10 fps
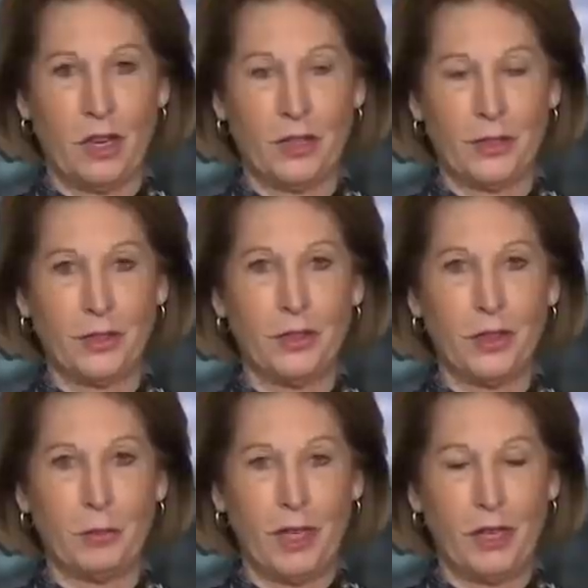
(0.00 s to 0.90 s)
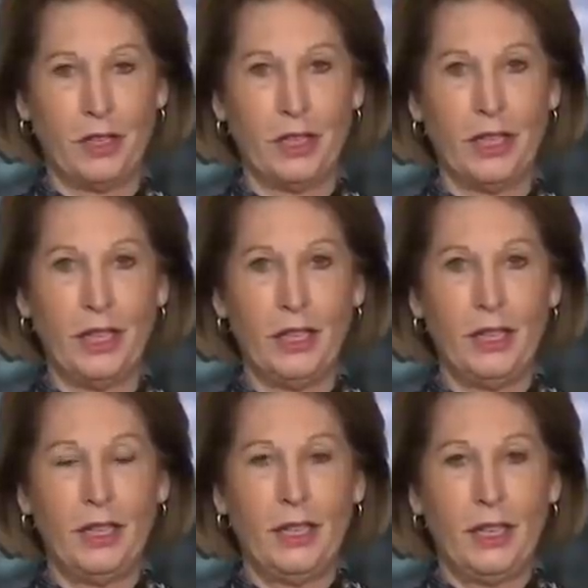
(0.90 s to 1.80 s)
lawsuit, apparently,
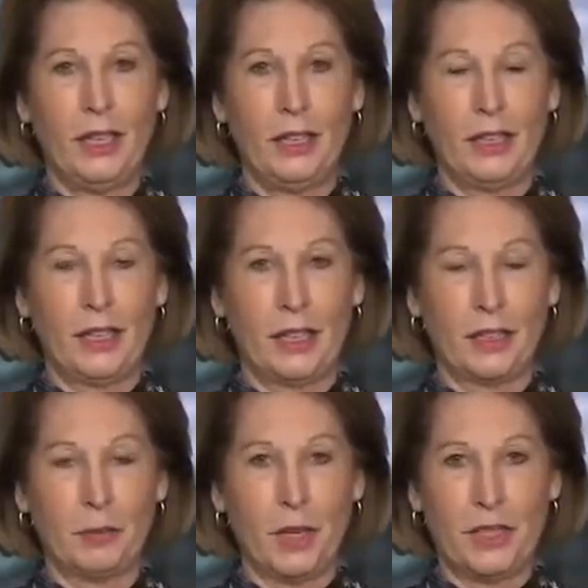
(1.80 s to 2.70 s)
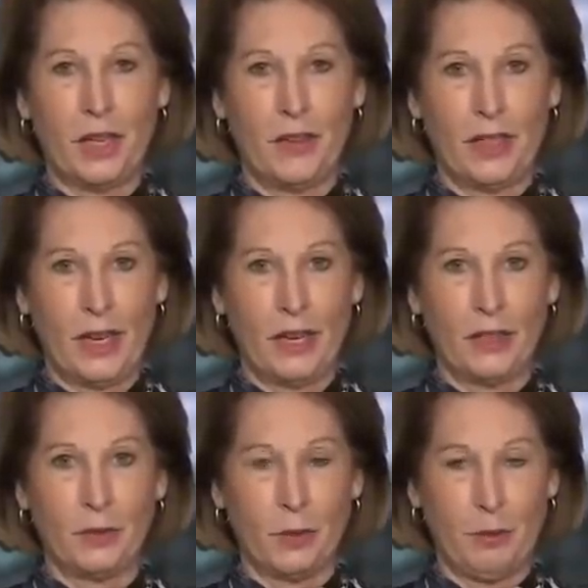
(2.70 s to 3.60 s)
and get as much of it
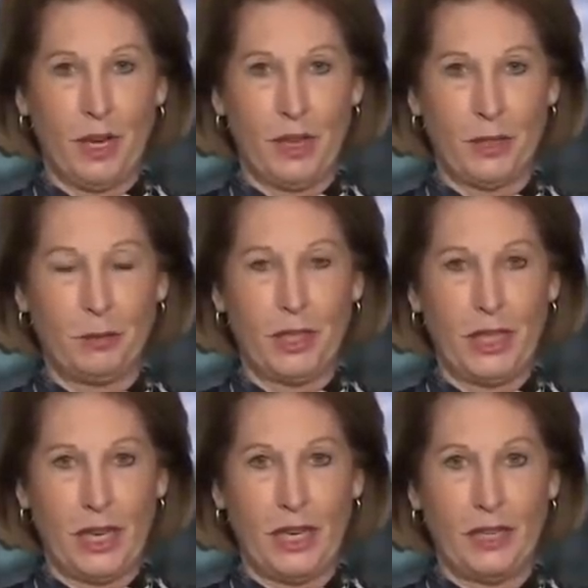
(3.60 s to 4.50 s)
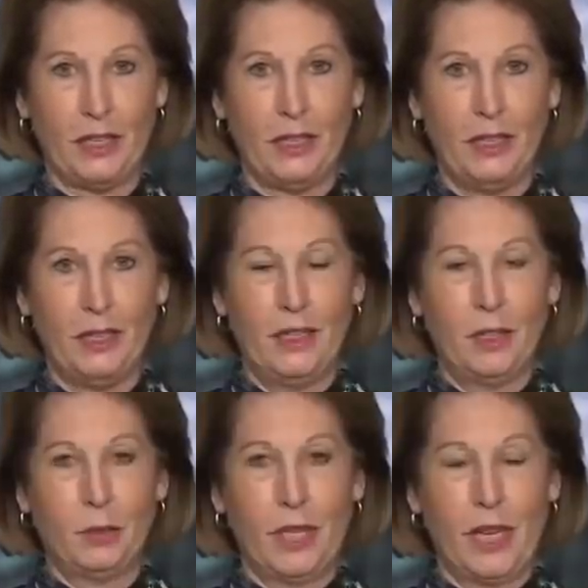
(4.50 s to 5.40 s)
out as we possibly can.
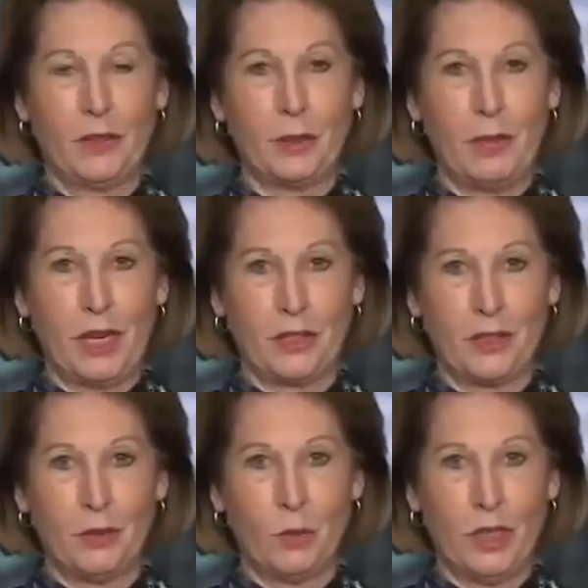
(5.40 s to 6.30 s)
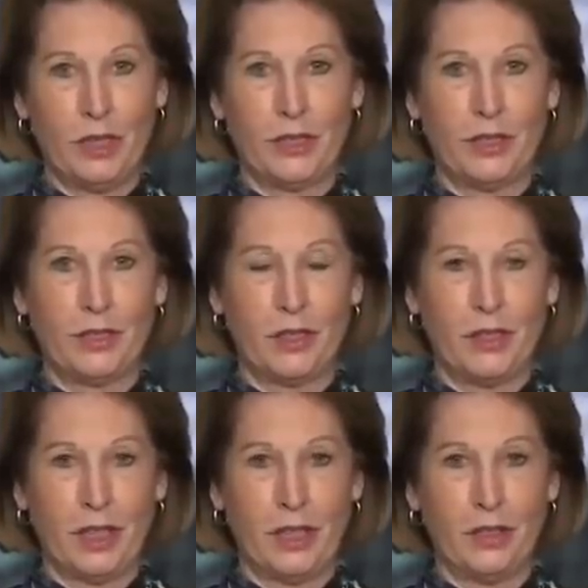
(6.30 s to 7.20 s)
We have some excellent witnesses
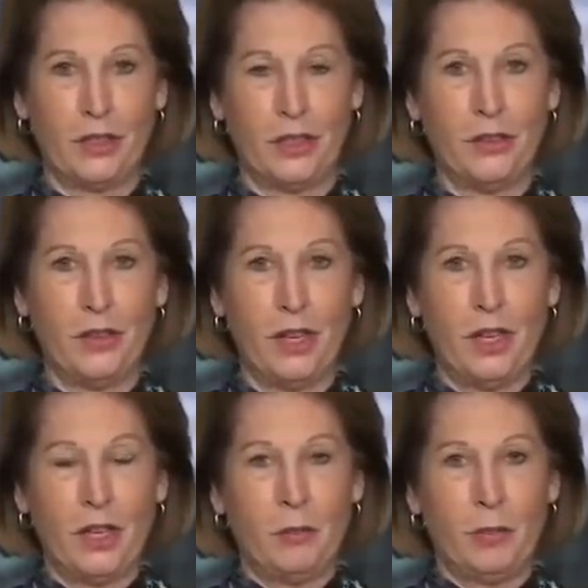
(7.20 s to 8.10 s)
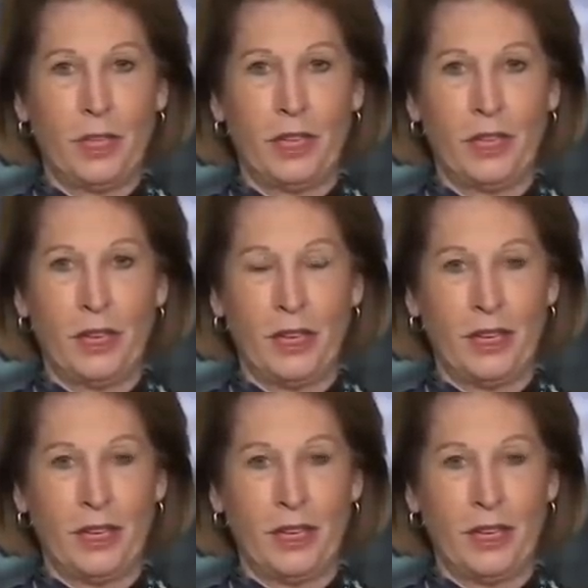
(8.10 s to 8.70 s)
on the issue. But